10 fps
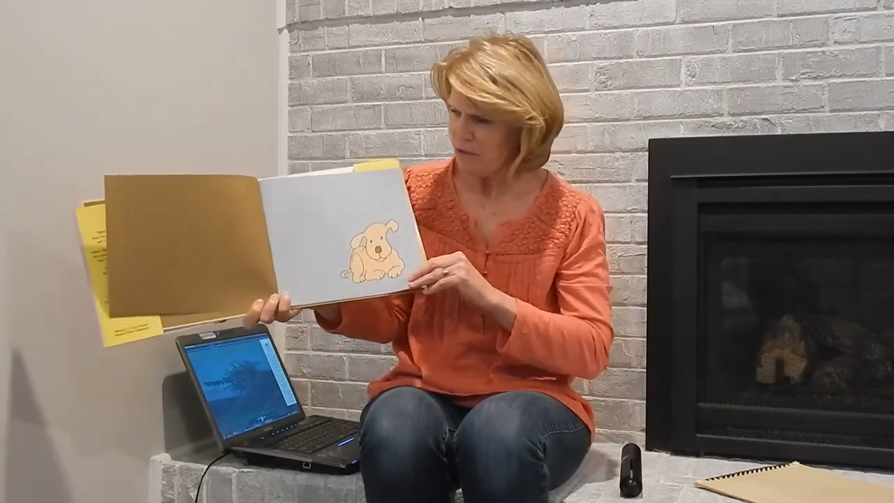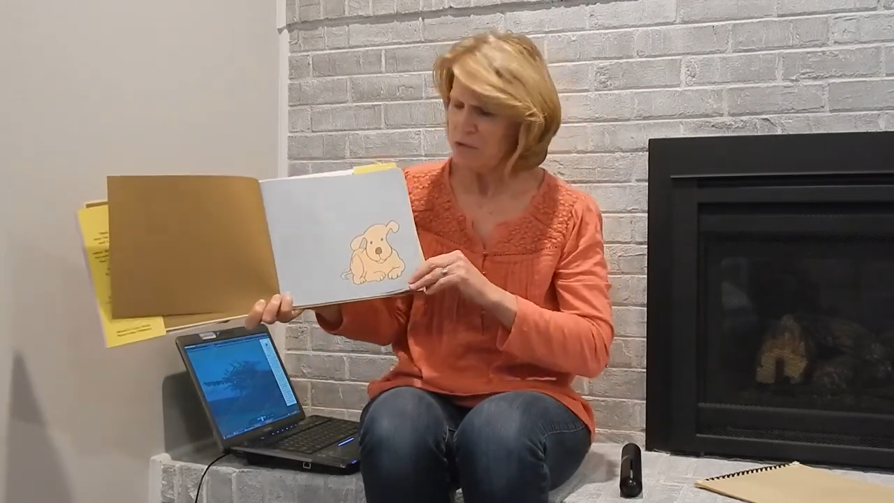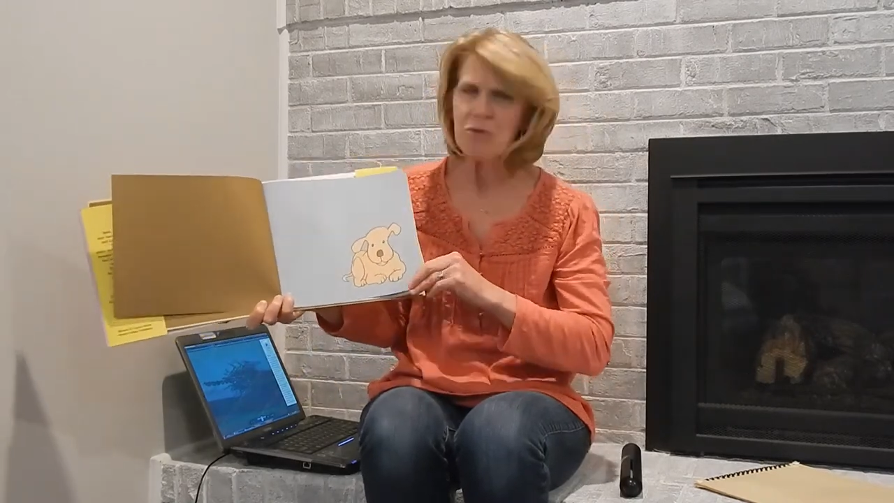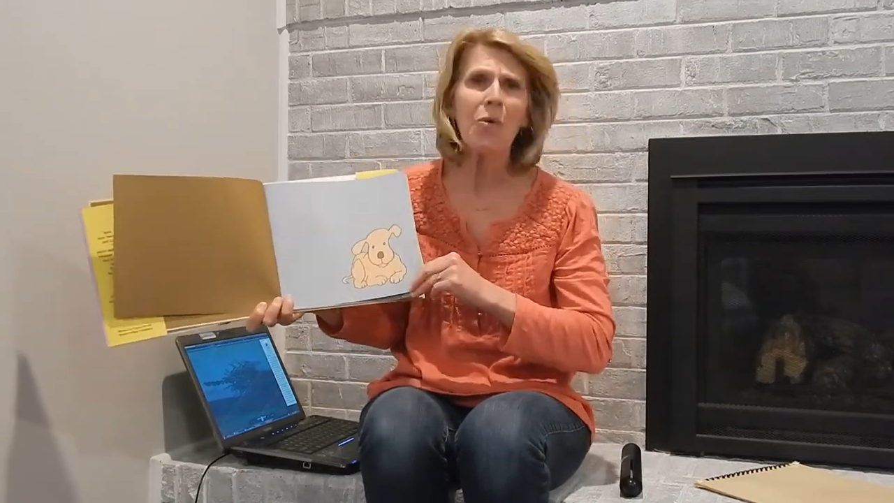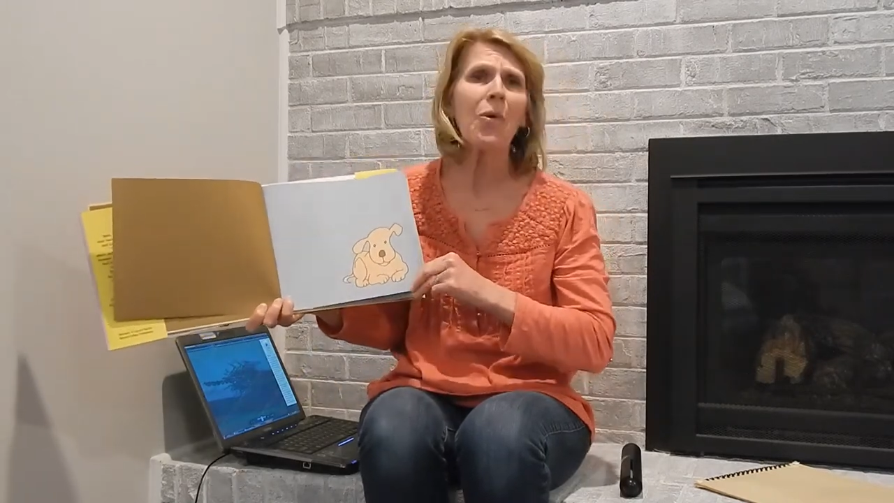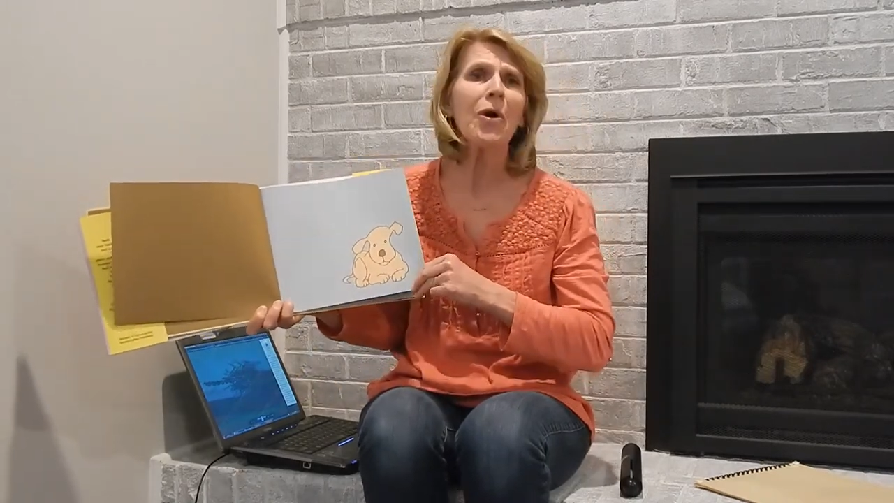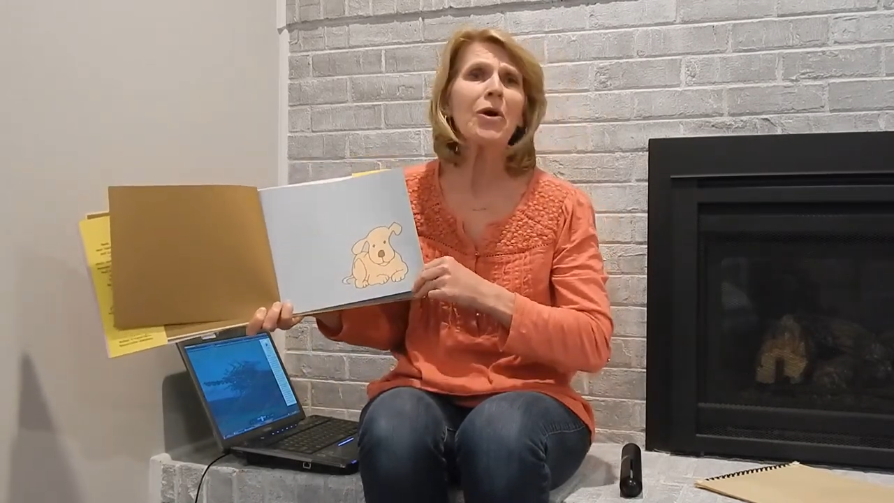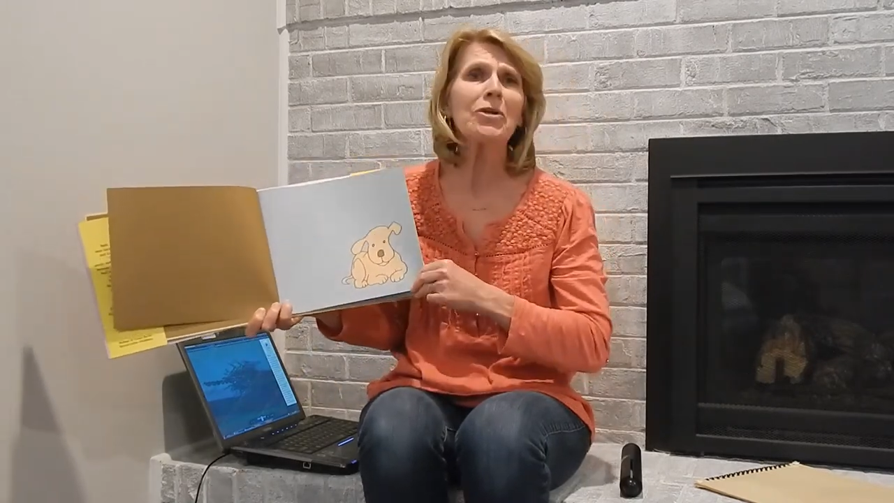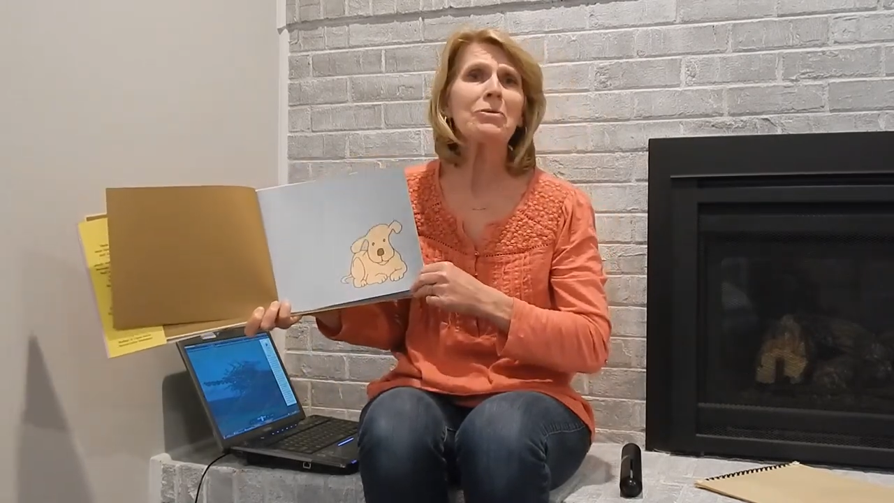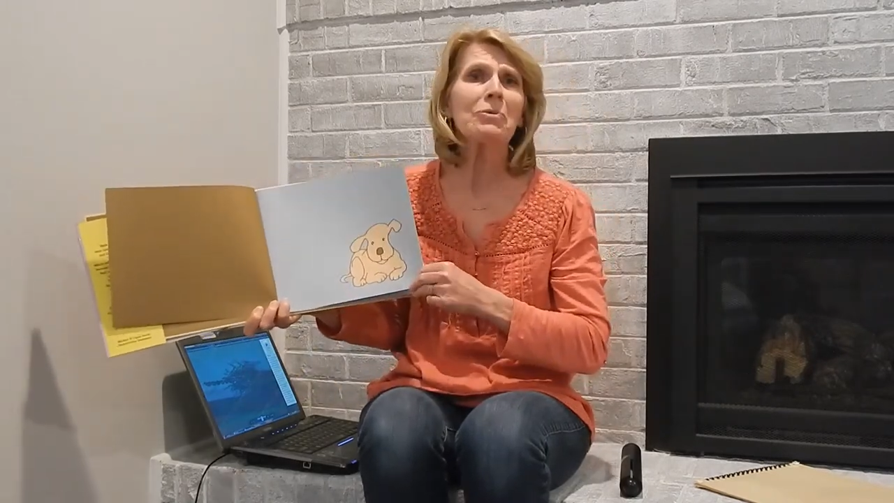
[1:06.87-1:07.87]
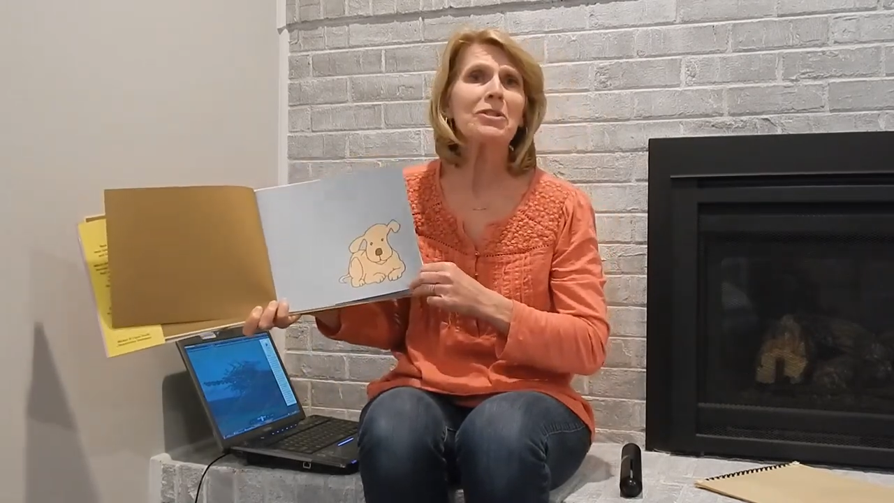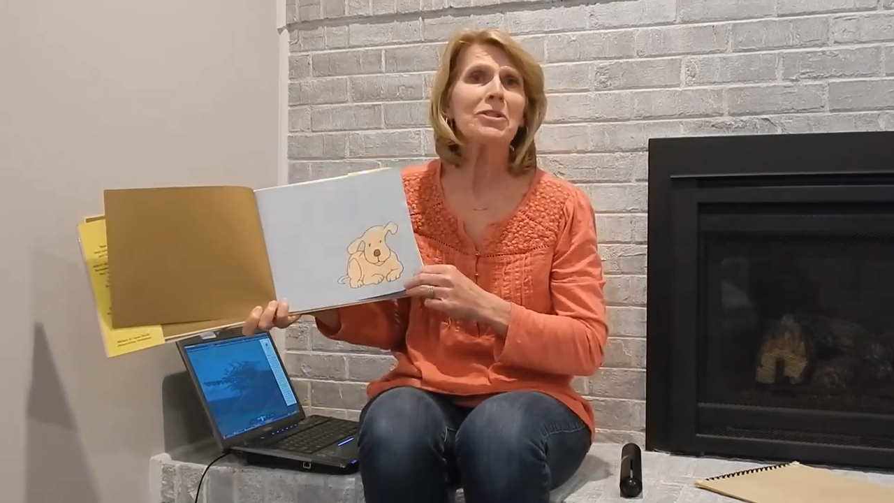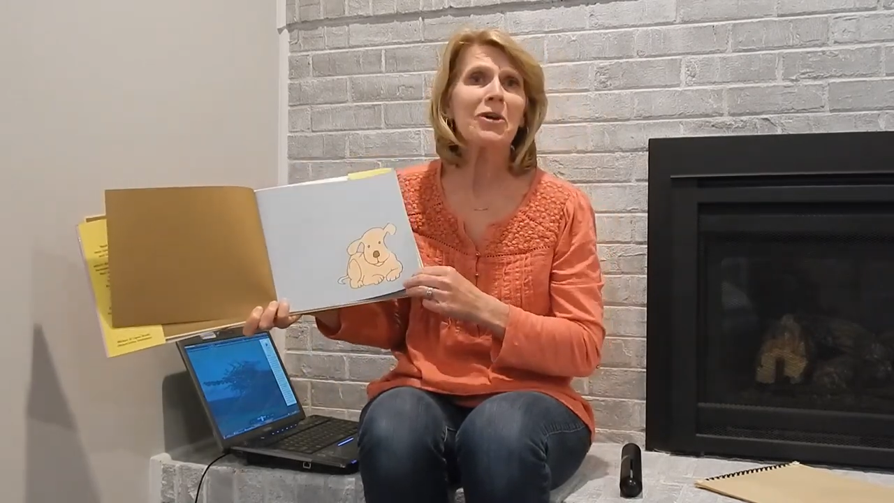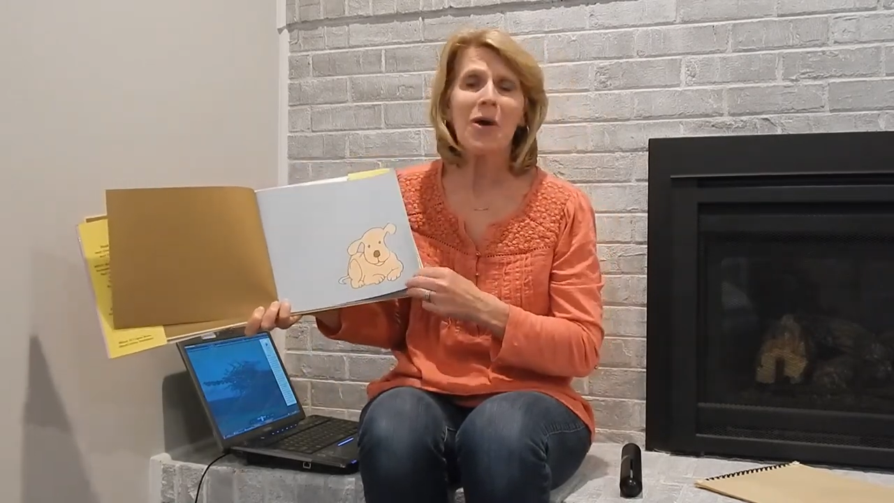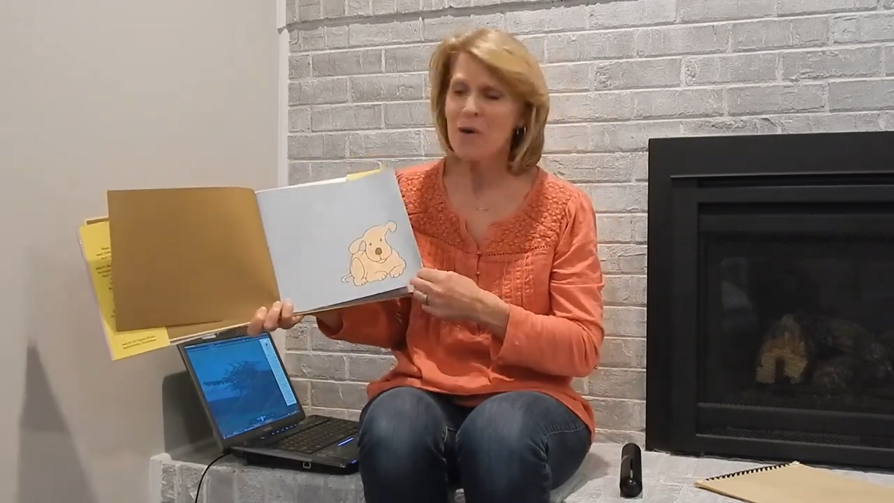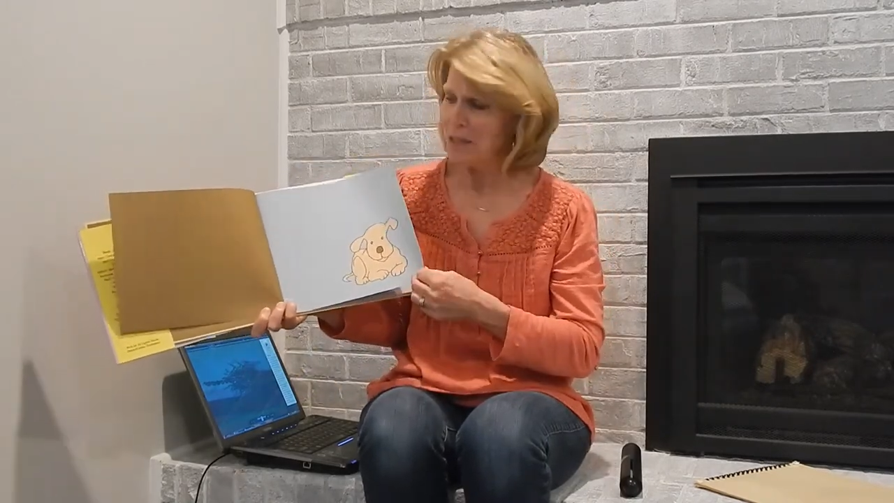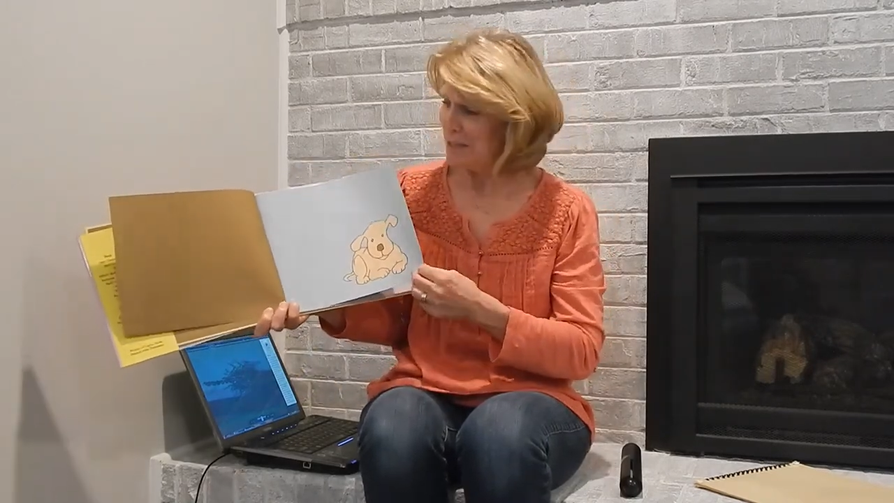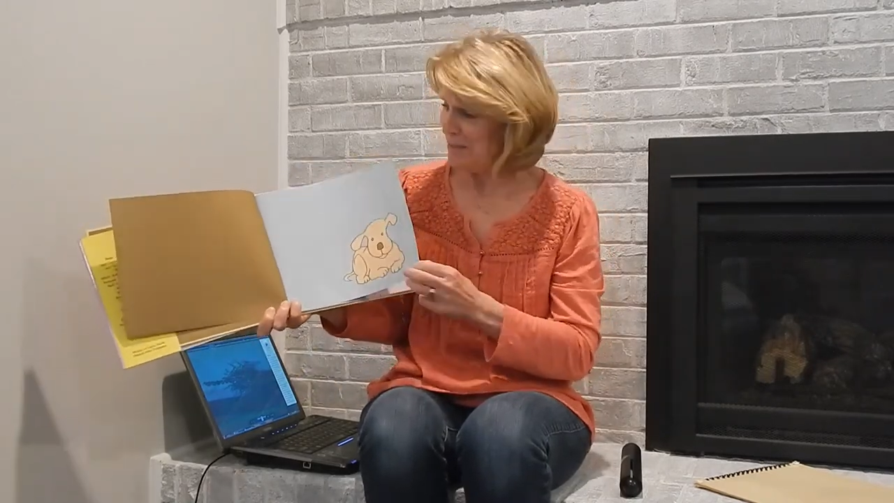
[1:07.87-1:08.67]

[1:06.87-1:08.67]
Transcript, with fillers: George was a dog.